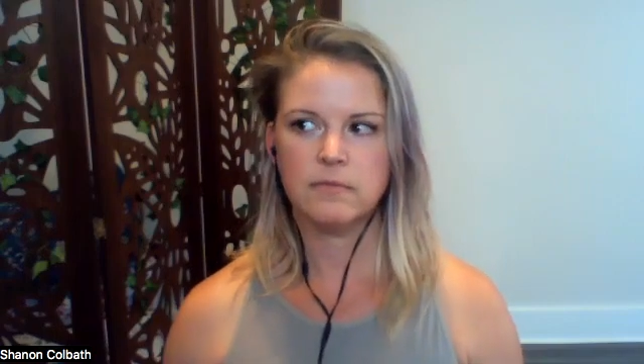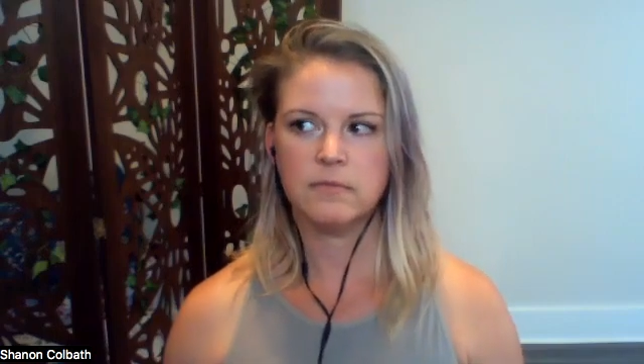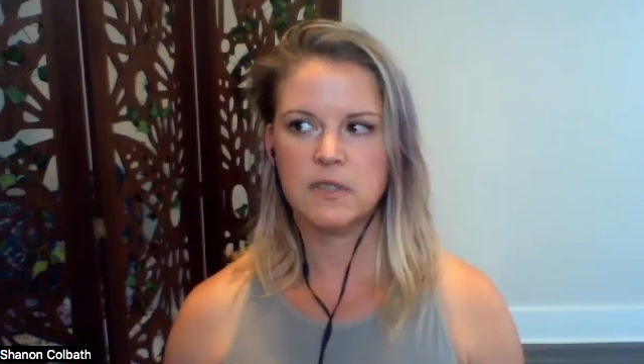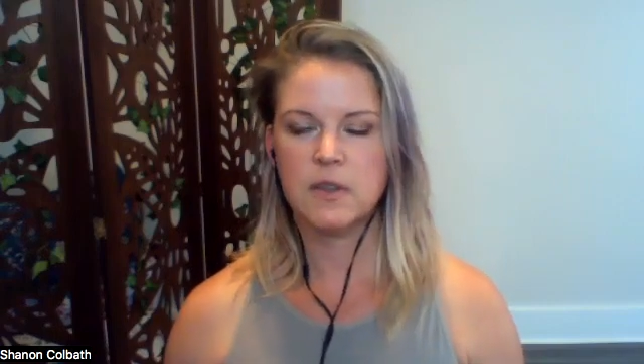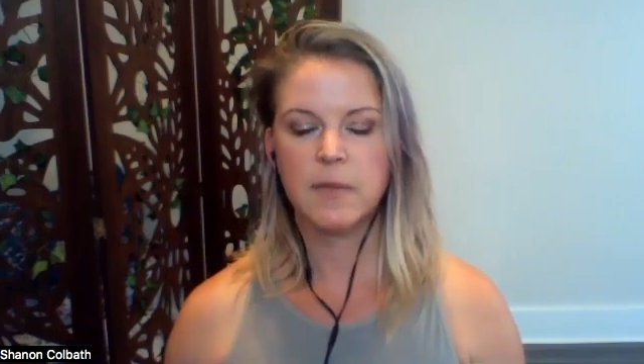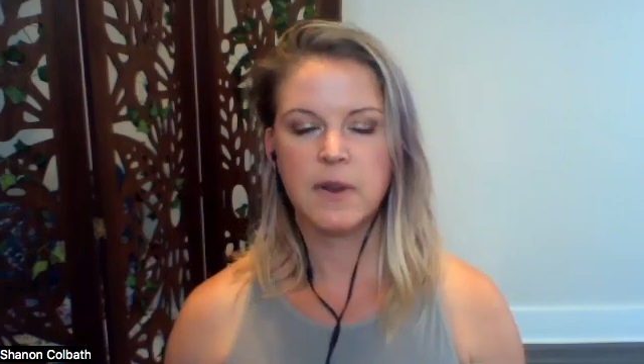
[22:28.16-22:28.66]

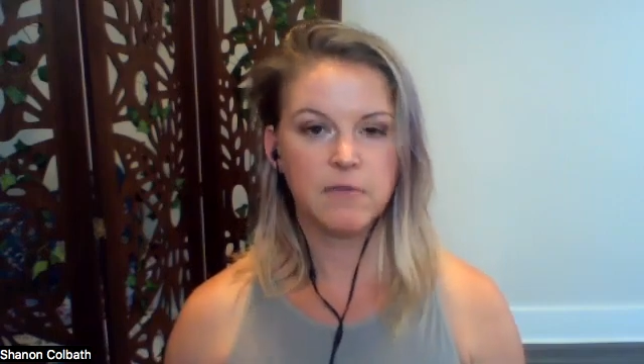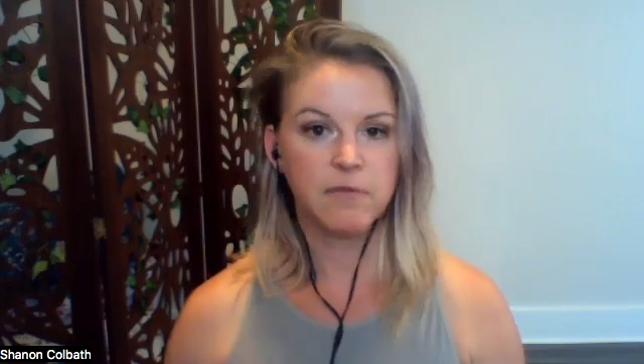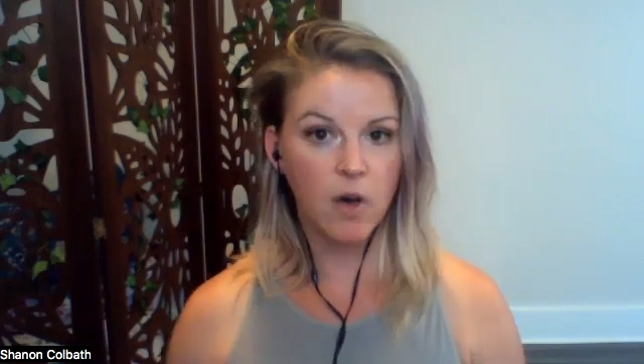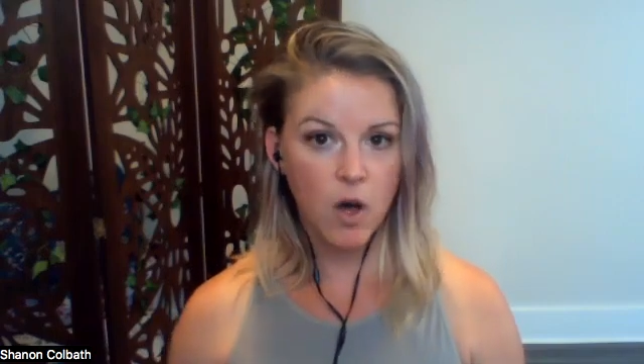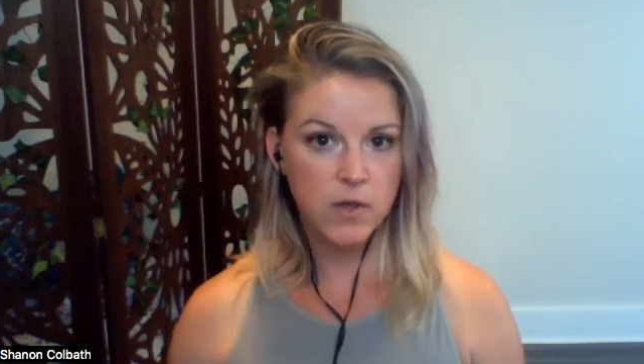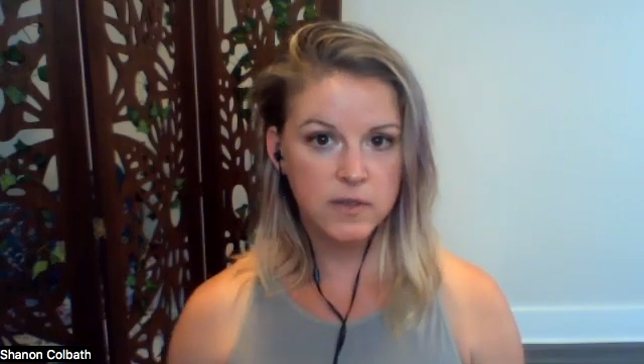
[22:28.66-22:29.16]
somebody
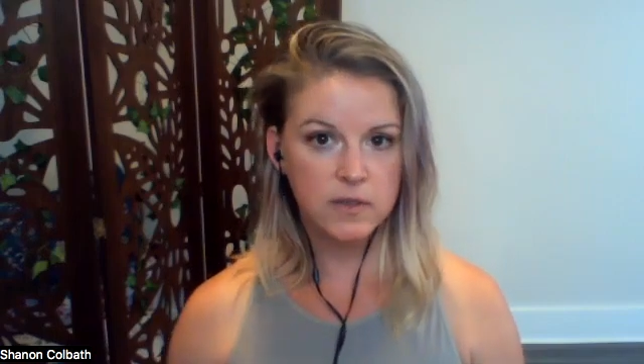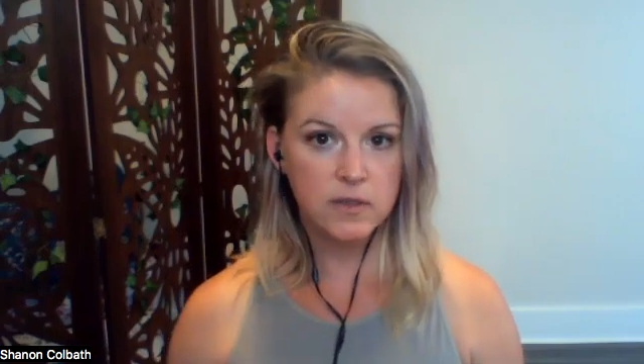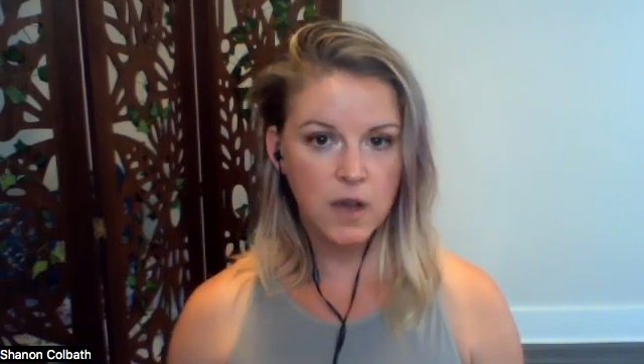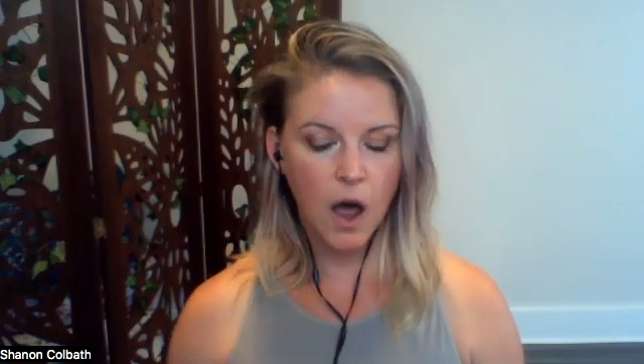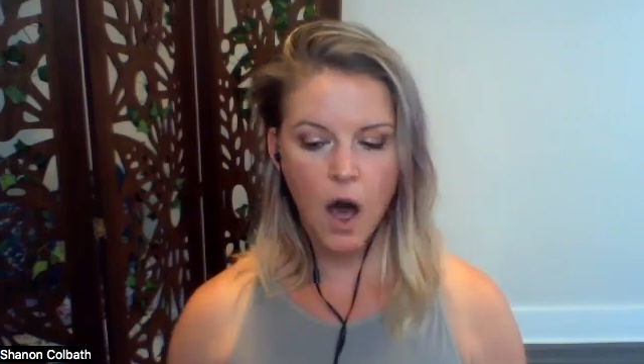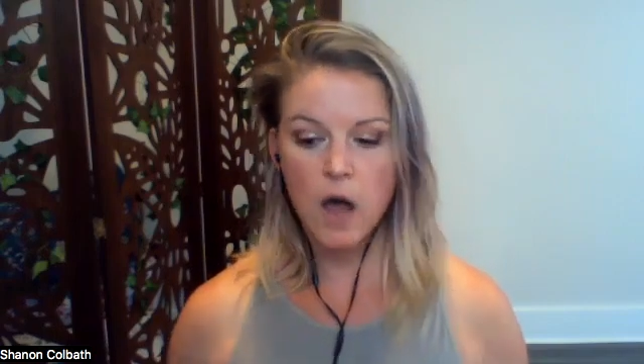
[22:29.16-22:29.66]
falls,
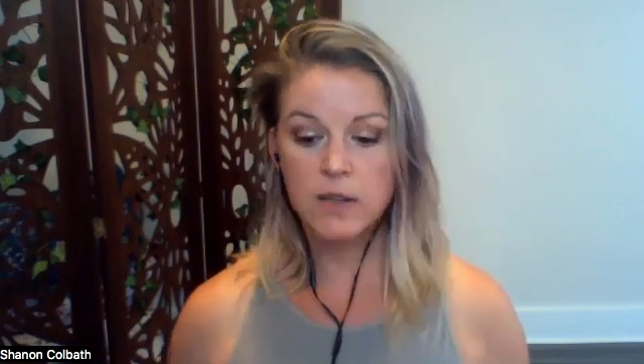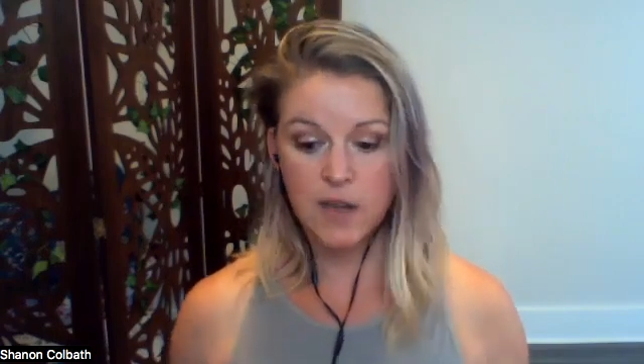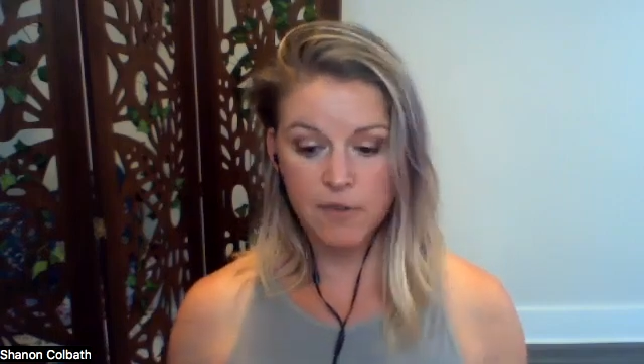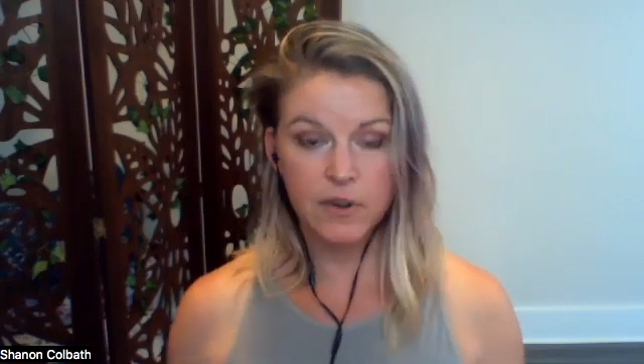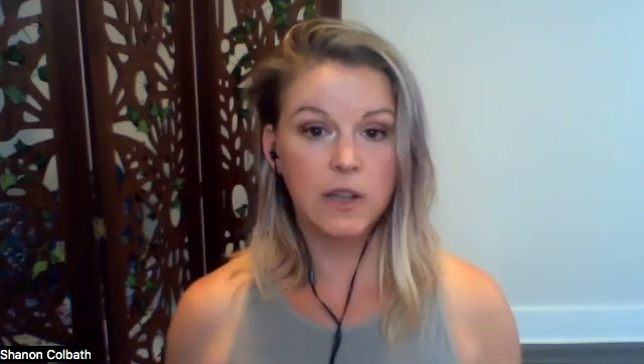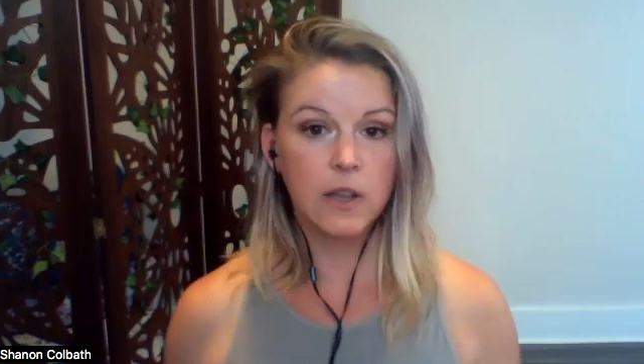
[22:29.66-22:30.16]
I'll
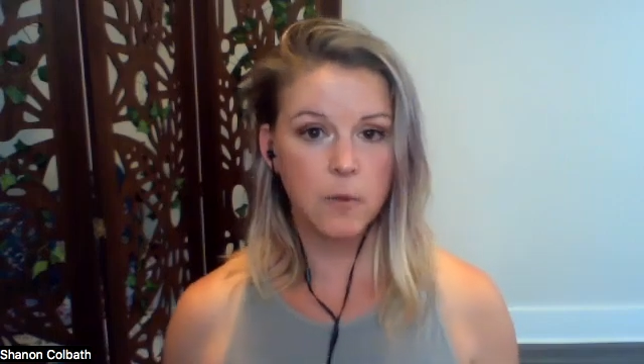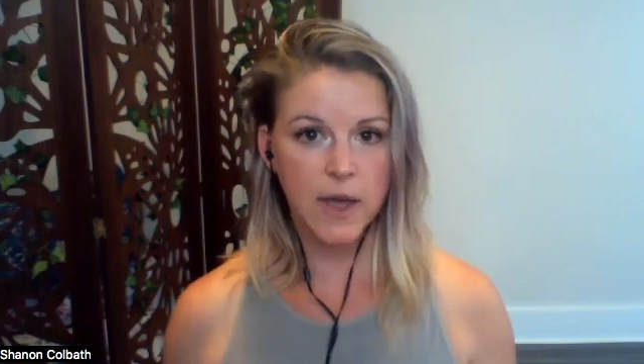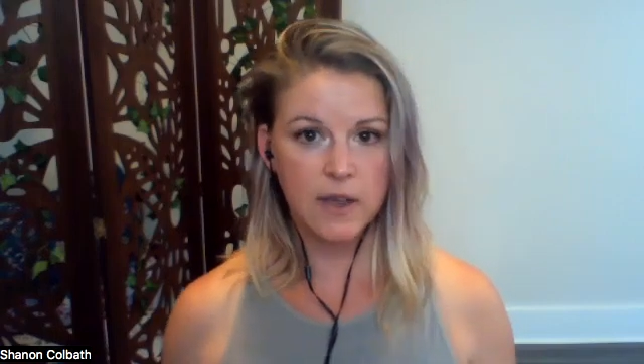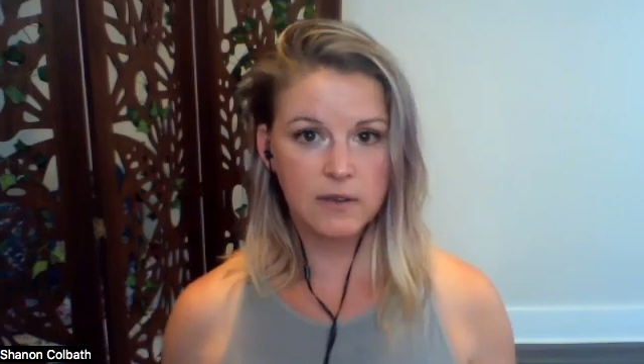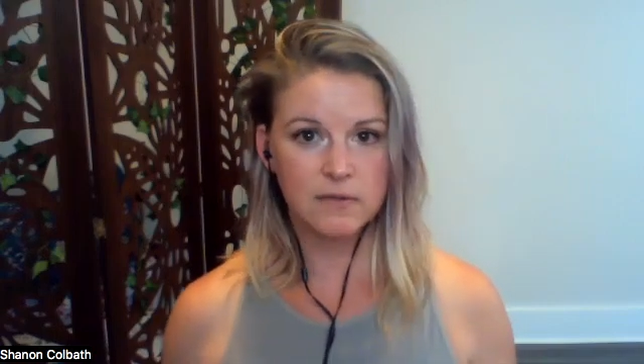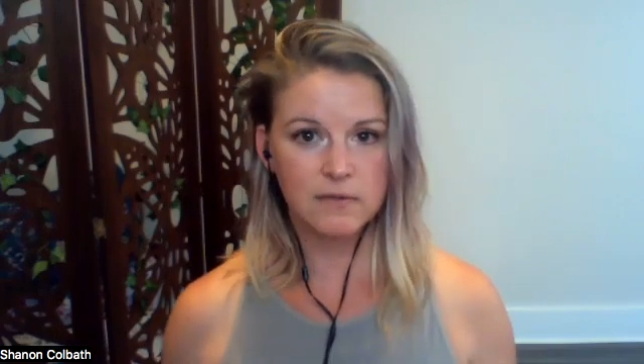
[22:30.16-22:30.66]
definitely
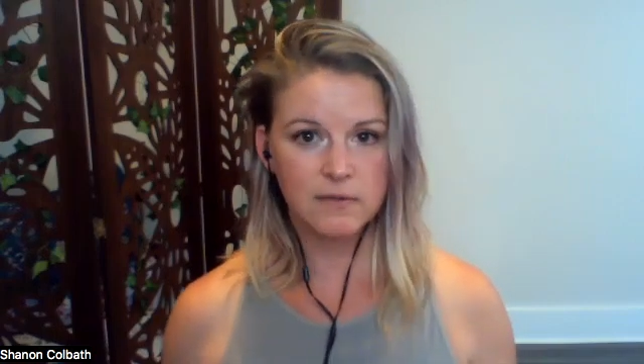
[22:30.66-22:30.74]
wait